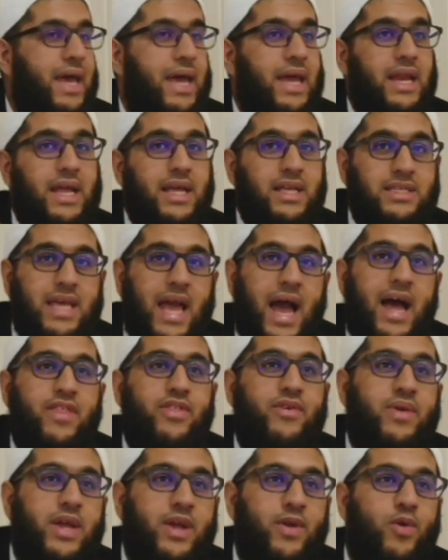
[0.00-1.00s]
In his
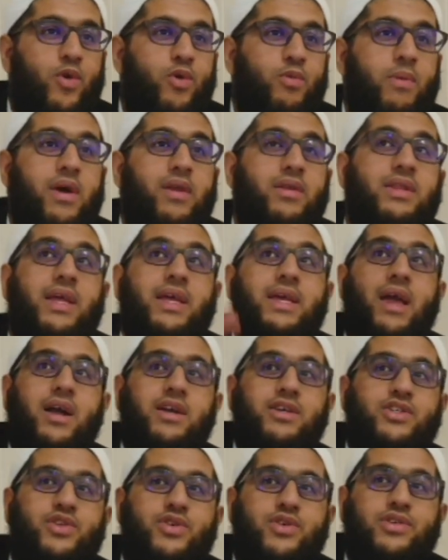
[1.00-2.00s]
gathering, Umar, the
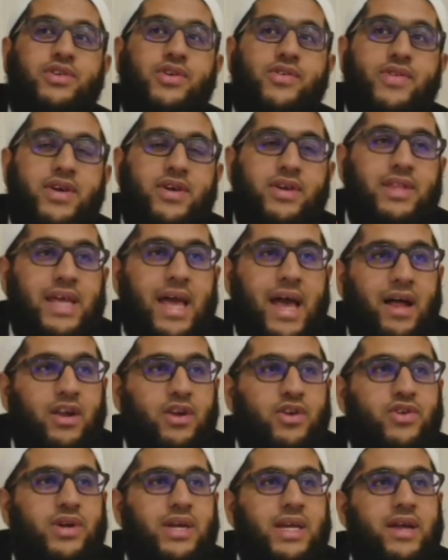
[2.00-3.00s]
youngsters are there, the
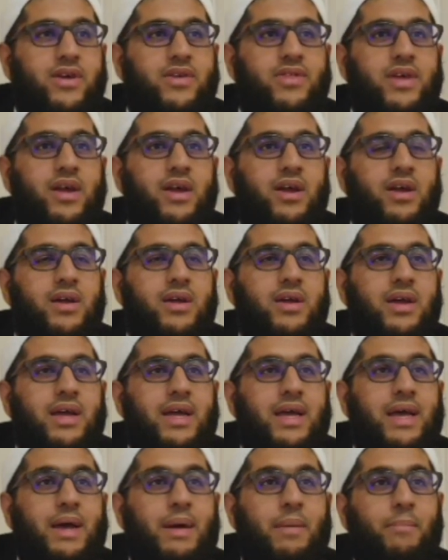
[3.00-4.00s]
elderly are there,
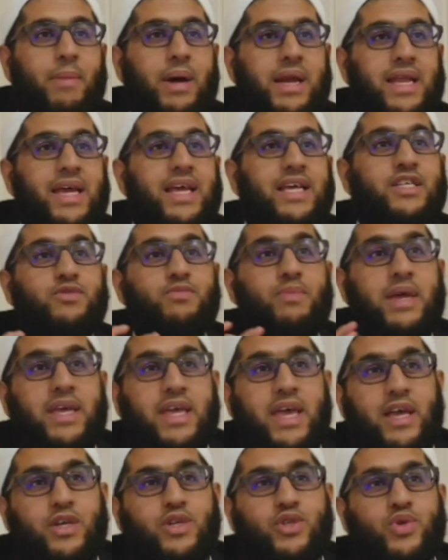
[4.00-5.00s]
but he's
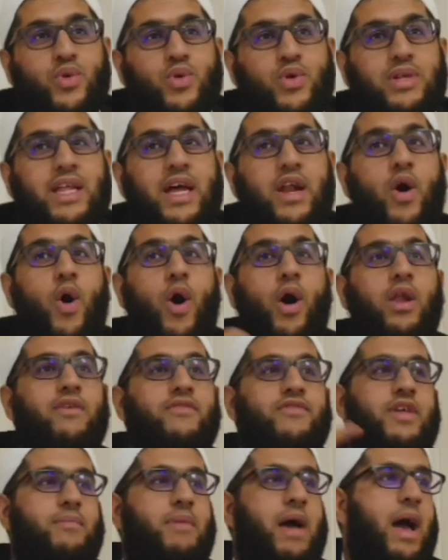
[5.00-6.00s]
making sure that all
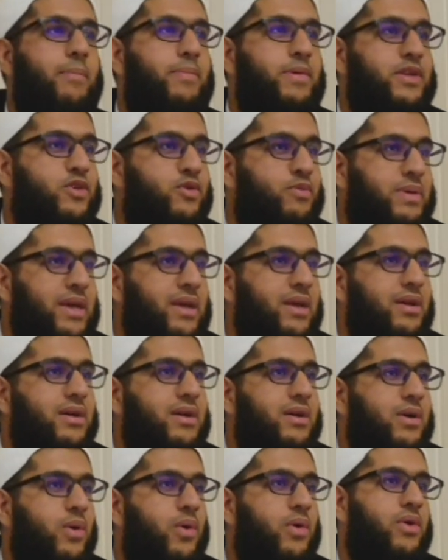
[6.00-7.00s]
of them happen to be
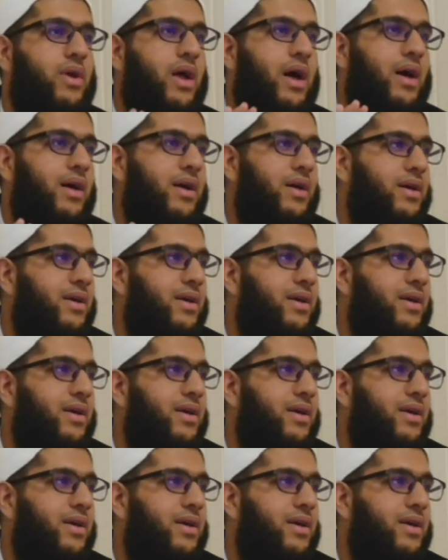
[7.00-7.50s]
Qurra.